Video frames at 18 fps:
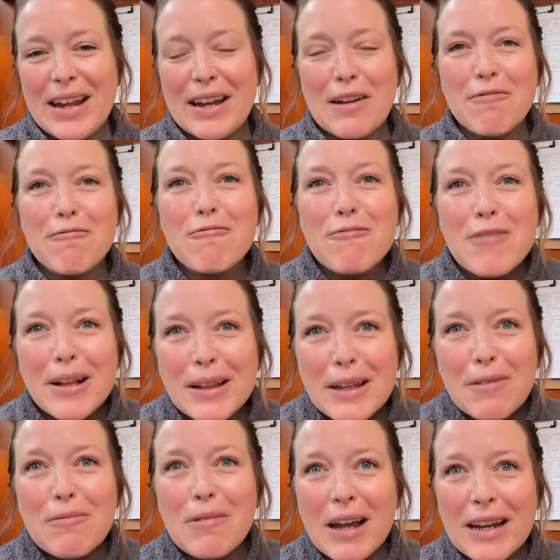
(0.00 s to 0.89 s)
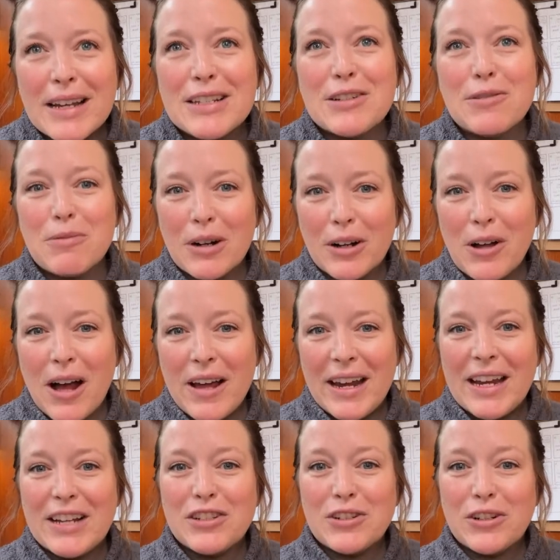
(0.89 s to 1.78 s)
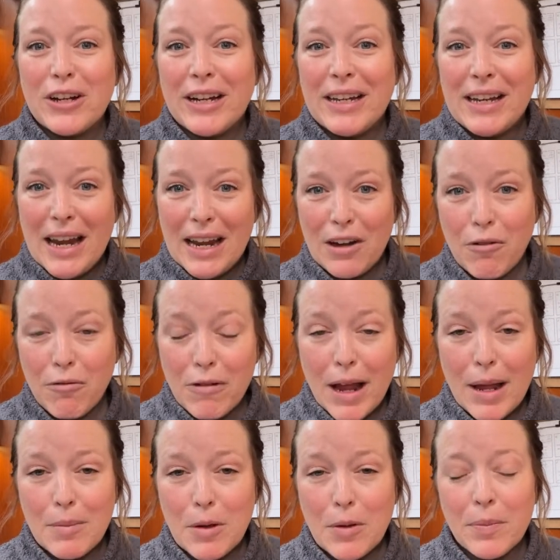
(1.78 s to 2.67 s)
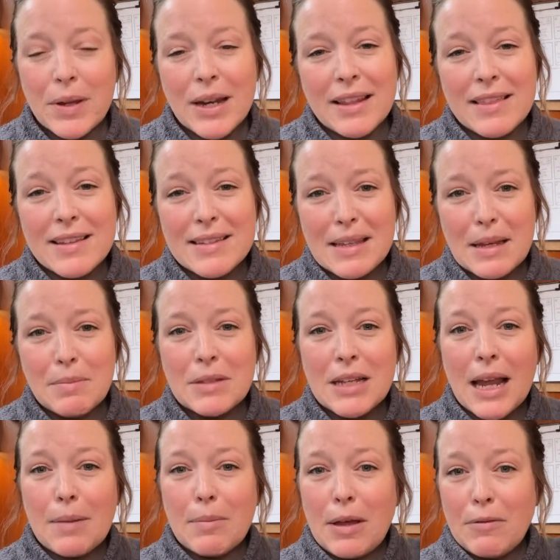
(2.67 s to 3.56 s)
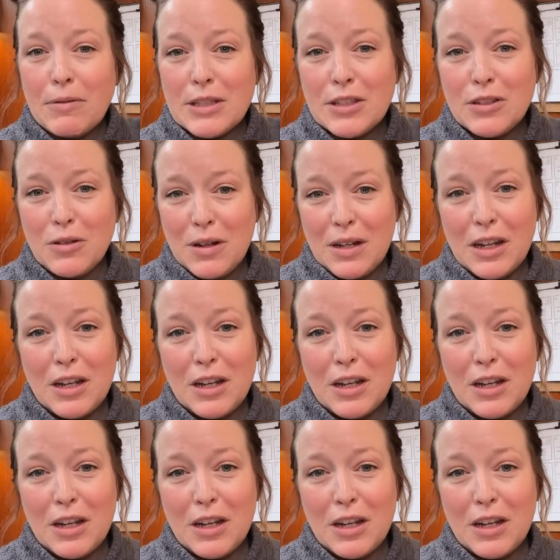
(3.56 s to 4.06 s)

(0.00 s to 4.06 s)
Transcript: and I really wanted to work on it during NaNoWriMo, but at the same time I was doing a